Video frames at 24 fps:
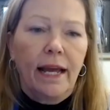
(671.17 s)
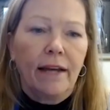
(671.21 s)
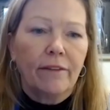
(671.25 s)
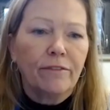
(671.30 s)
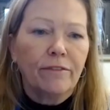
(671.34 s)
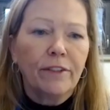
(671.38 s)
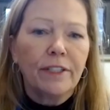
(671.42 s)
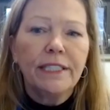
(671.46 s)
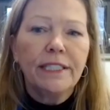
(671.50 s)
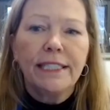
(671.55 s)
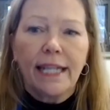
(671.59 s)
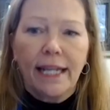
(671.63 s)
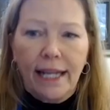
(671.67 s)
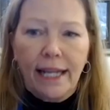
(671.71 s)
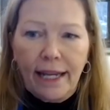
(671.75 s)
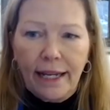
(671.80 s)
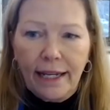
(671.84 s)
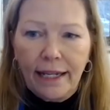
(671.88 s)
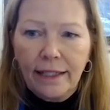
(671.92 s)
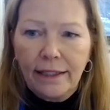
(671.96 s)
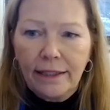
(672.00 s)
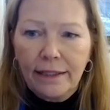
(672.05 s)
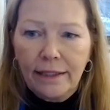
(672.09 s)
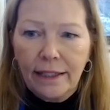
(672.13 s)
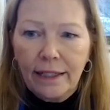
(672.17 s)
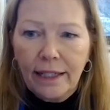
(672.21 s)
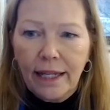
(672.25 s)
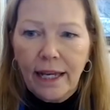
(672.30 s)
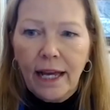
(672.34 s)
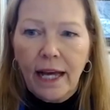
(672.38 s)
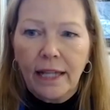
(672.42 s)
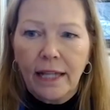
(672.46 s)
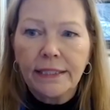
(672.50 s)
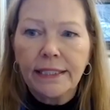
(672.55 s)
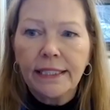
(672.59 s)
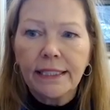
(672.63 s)
every day,
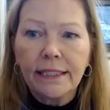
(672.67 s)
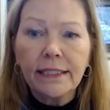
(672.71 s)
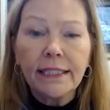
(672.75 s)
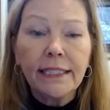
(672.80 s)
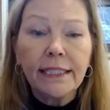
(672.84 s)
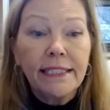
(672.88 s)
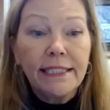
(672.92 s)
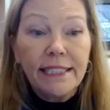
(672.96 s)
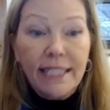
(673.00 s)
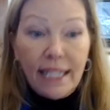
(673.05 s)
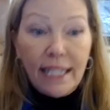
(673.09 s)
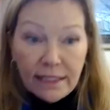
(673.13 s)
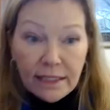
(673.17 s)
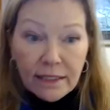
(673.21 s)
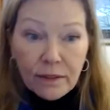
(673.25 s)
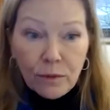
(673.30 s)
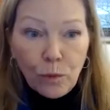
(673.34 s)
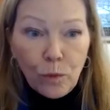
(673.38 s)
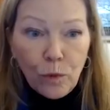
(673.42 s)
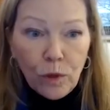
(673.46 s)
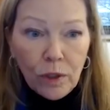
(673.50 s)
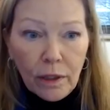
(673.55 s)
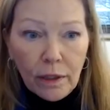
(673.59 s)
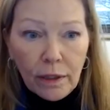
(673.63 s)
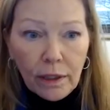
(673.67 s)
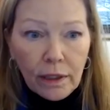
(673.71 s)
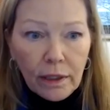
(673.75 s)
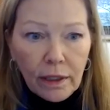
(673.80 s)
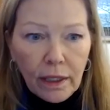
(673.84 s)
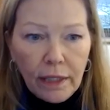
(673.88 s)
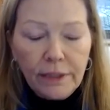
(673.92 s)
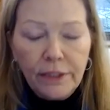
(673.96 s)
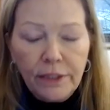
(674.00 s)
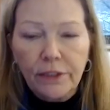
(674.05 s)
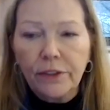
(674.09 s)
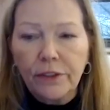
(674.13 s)
until it doesn't work,
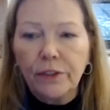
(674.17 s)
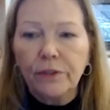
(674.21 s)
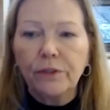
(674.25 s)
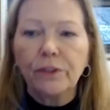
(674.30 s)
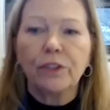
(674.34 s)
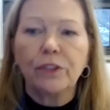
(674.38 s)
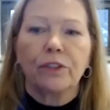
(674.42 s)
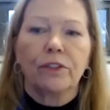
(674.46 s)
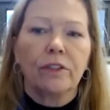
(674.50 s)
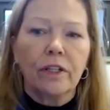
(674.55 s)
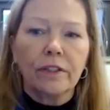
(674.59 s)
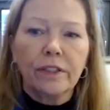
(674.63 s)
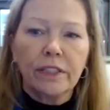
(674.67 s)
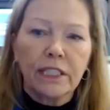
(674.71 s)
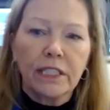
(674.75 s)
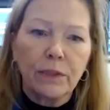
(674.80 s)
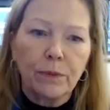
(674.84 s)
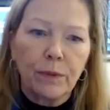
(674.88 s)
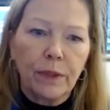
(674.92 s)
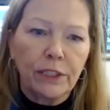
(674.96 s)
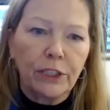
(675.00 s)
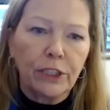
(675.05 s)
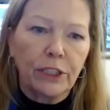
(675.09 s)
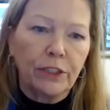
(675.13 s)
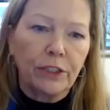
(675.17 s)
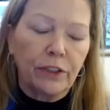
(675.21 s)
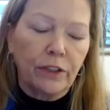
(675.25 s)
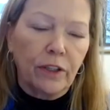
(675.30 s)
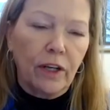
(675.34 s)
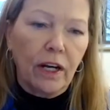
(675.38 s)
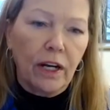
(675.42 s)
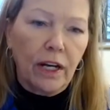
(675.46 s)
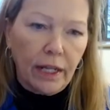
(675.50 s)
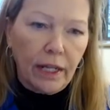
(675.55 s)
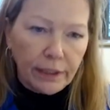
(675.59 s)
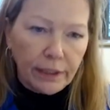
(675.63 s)
until you turn on the switch and your
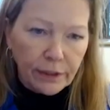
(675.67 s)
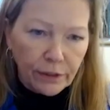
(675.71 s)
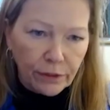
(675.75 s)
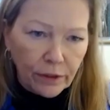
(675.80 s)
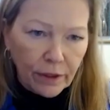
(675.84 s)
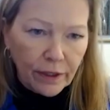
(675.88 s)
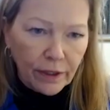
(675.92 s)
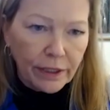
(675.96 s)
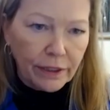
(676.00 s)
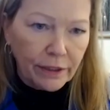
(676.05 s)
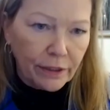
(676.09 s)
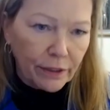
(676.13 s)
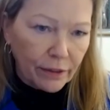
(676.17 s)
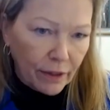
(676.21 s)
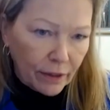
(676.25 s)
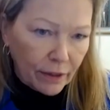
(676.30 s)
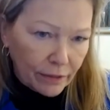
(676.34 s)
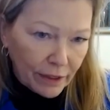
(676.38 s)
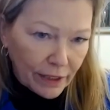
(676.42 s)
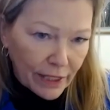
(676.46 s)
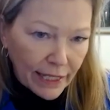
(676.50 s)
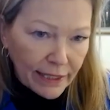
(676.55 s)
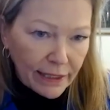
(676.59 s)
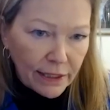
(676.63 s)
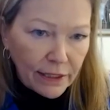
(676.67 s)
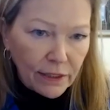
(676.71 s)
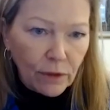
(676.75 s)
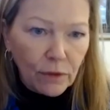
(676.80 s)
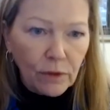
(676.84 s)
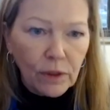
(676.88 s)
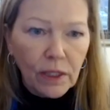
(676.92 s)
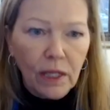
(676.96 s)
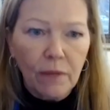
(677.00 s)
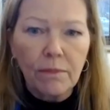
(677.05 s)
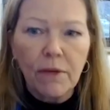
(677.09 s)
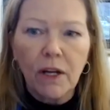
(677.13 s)
hydro and your lights
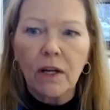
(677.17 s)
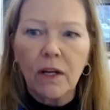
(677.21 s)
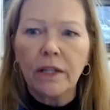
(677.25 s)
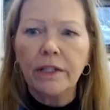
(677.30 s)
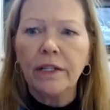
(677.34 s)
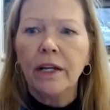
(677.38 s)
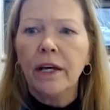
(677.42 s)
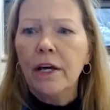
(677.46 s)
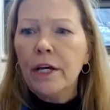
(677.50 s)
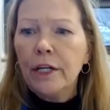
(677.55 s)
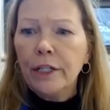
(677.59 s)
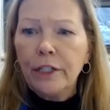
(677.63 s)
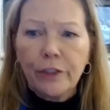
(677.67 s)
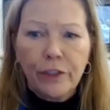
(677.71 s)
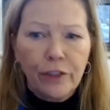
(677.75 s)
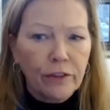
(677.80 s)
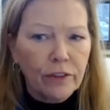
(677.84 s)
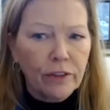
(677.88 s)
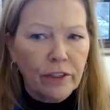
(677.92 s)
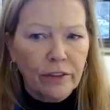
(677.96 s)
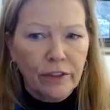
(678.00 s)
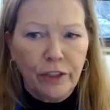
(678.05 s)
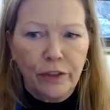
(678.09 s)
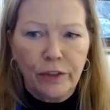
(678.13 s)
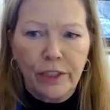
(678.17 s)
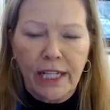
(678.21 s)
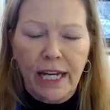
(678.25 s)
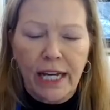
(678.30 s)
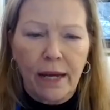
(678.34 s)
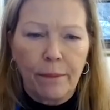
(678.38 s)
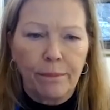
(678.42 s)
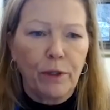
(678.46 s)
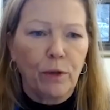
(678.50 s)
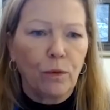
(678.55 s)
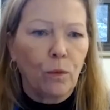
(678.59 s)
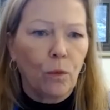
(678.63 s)
don't come on, you turn on your
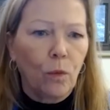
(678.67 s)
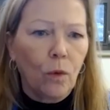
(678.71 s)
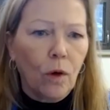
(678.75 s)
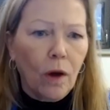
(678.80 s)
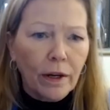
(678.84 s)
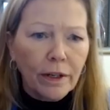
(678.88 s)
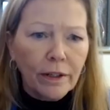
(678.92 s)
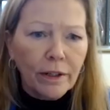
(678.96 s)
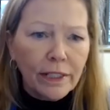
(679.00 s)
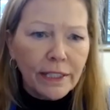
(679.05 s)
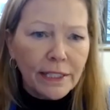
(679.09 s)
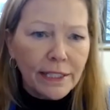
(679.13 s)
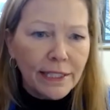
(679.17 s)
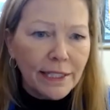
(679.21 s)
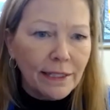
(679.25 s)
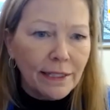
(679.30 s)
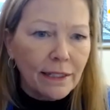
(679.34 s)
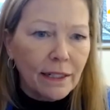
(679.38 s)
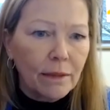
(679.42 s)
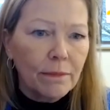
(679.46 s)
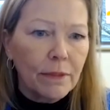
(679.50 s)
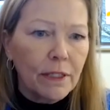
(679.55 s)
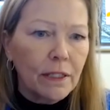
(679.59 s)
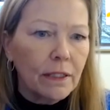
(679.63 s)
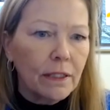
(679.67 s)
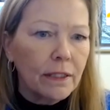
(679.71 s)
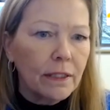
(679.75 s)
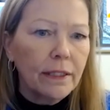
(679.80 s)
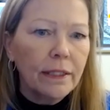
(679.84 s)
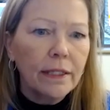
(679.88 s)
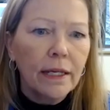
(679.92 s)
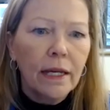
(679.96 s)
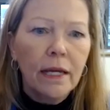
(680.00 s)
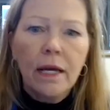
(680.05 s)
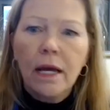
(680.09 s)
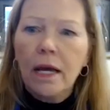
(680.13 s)
tap, your water doesn't come
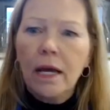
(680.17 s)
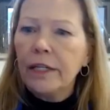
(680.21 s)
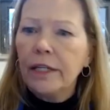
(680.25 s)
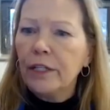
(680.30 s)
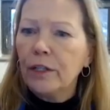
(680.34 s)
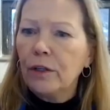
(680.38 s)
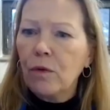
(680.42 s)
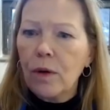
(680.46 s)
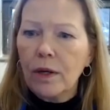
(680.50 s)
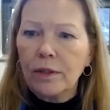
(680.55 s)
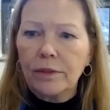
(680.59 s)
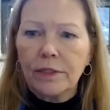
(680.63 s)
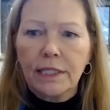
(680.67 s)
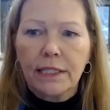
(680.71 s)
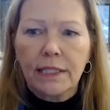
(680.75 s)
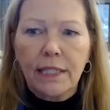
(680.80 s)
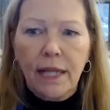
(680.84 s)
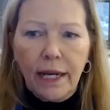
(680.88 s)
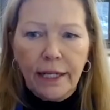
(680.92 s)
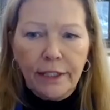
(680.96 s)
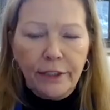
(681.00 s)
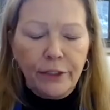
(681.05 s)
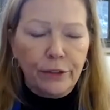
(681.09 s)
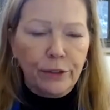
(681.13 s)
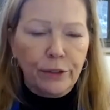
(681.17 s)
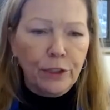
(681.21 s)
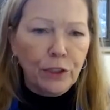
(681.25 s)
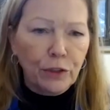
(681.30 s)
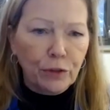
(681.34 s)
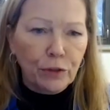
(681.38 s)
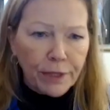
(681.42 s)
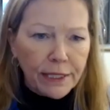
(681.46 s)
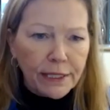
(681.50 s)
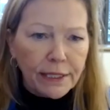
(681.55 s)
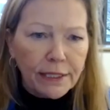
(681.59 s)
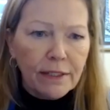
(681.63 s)
on, you go outside, your
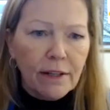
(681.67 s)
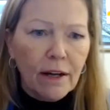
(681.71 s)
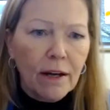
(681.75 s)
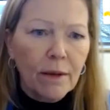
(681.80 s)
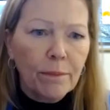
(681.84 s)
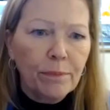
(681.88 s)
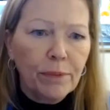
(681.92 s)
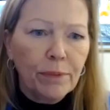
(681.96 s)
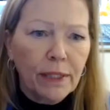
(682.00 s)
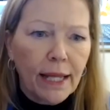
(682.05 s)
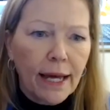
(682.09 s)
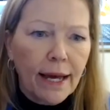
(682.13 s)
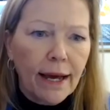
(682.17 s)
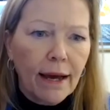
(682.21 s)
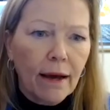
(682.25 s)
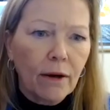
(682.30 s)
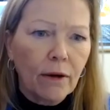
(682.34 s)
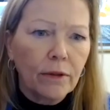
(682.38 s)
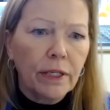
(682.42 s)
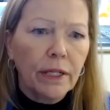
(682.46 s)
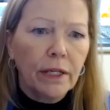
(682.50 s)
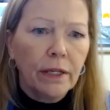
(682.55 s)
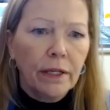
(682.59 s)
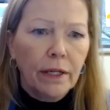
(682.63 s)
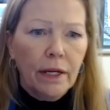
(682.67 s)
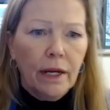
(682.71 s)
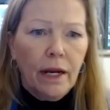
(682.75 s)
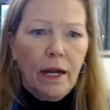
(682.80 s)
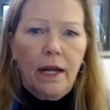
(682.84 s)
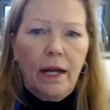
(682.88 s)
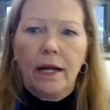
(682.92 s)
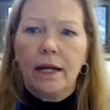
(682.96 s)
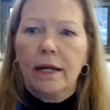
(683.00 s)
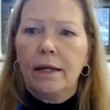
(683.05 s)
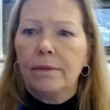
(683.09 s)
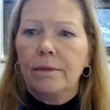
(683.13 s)
street's not plowed,
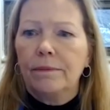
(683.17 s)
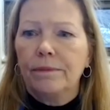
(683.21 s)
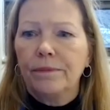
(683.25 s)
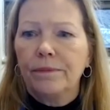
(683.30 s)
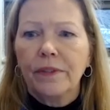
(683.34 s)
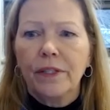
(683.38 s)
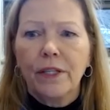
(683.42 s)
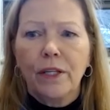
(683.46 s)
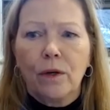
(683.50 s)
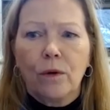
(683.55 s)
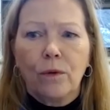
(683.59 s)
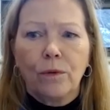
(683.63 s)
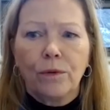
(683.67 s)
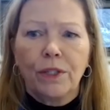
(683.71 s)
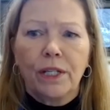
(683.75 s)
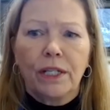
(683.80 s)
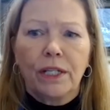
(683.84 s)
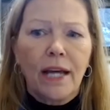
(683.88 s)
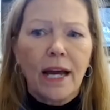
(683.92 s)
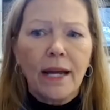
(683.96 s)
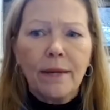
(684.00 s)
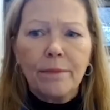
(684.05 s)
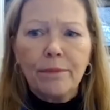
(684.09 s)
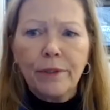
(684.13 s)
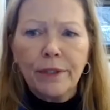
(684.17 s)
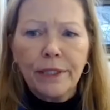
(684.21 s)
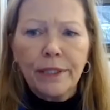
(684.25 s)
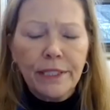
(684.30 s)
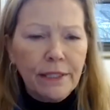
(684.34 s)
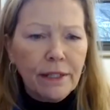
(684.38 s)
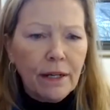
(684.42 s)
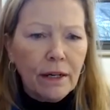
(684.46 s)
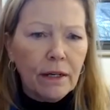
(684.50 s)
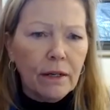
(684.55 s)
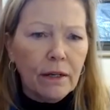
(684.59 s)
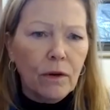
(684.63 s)
you know, the
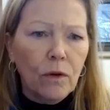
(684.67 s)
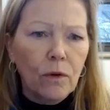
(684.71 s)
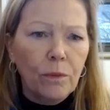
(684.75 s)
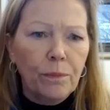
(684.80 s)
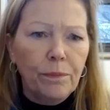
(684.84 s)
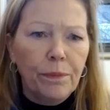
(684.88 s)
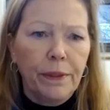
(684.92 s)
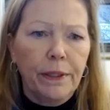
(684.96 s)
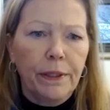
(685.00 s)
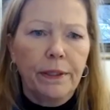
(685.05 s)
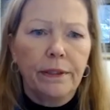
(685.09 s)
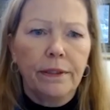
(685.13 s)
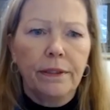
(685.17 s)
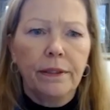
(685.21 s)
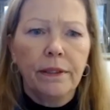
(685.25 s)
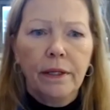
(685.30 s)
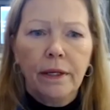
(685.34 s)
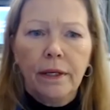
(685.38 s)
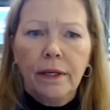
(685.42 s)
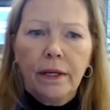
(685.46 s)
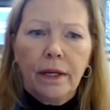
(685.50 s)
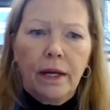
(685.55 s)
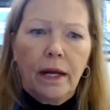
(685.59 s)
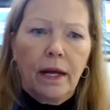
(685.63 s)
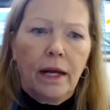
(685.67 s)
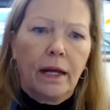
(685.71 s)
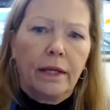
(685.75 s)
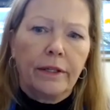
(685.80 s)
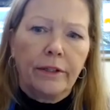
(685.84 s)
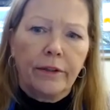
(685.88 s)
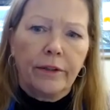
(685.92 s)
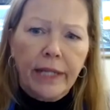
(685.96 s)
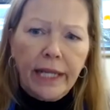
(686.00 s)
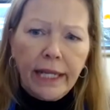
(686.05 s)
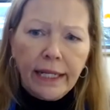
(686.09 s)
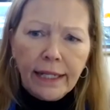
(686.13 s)
library's not open,
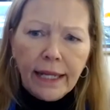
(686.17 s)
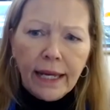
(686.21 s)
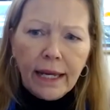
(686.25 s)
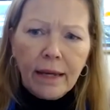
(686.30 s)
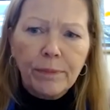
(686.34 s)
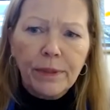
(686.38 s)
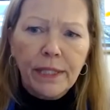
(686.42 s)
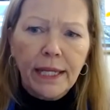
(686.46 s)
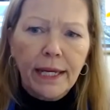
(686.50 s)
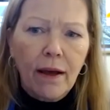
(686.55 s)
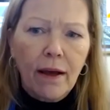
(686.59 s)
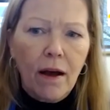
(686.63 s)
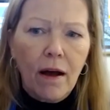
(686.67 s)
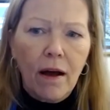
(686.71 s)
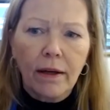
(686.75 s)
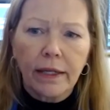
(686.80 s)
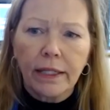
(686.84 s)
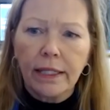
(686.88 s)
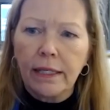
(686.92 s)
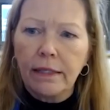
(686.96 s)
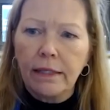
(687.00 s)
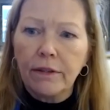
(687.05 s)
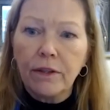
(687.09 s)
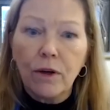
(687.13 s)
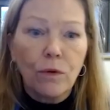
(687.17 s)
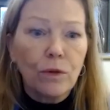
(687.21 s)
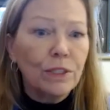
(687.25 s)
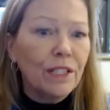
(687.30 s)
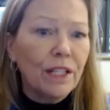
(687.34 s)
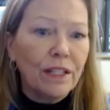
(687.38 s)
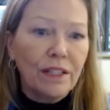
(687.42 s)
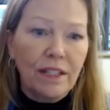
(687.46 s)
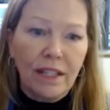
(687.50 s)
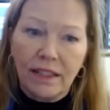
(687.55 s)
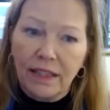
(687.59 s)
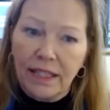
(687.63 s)
your kid can't play hockey.
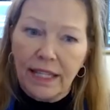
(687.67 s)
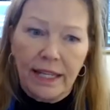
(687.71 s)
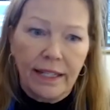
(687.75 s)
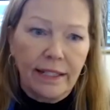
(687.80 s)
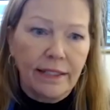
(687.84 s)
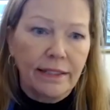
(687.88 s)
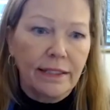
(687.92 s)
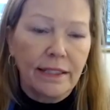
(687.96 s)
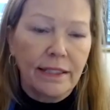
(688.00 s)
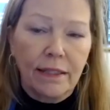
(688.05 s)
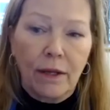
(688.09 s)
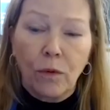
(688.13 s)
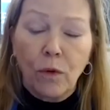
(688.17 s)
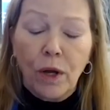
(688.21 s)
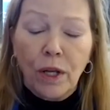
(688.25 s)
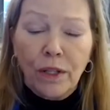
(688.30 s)
Those are the things